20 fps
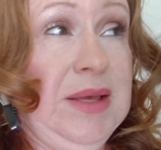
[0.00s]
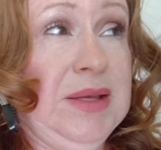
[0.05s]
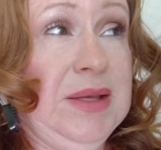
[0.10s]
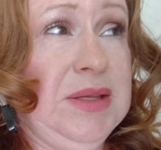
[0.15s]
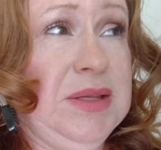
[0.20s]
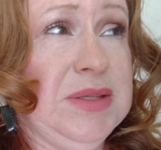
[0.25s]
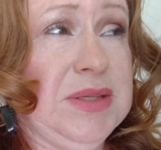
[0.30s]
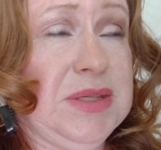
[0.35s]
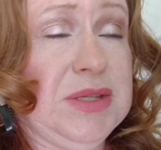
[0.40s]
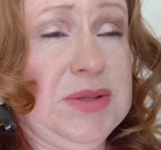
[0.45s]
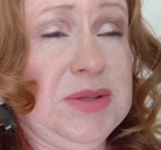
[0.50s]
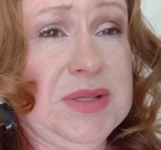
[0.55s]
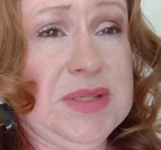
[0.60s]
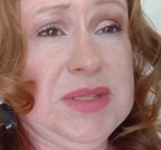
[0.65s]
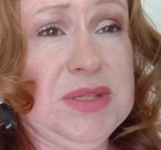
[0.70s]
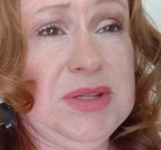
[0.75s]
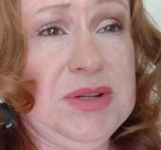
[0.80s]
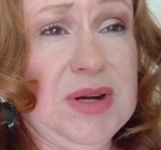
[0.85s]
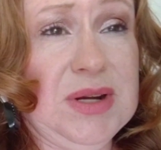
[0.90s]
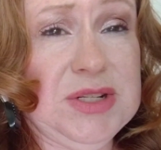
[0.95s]
So this
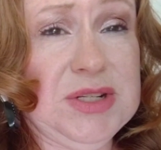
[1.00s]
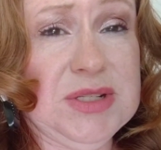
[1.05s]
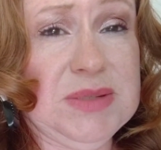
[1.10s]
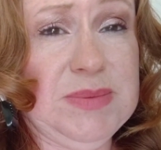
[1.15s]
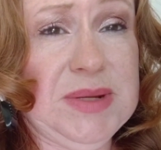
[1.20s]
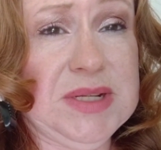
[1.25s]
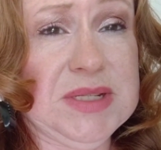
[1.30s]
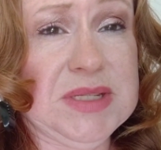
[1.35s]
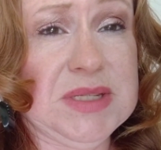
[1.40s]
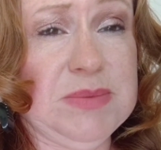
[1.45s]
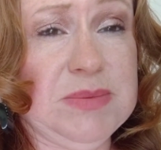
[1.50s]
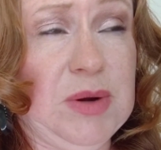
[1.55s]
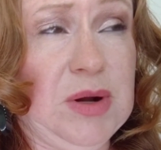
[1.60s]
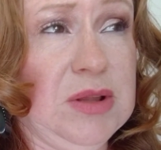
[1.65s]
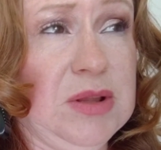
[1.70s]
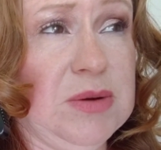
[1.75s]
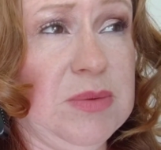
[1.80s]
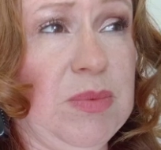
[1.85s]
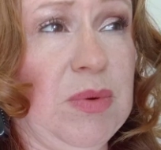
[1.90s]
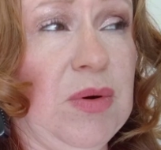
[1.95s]
year I just made a
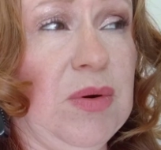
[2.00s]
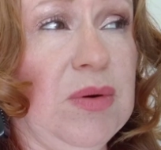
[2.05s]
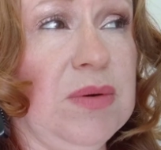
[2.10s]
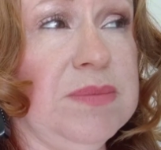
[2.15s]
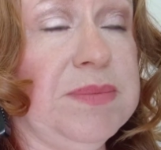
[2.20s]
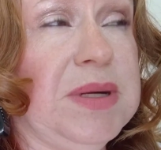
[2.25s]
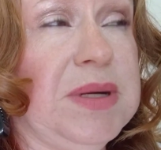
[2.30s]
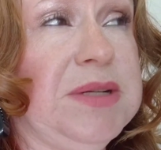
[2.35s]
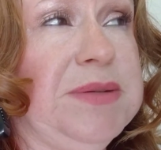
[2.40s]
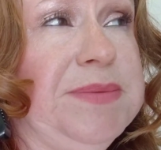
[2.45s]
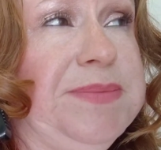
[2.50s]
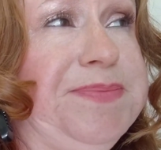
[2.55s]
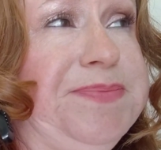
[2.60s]
smaller bowl, but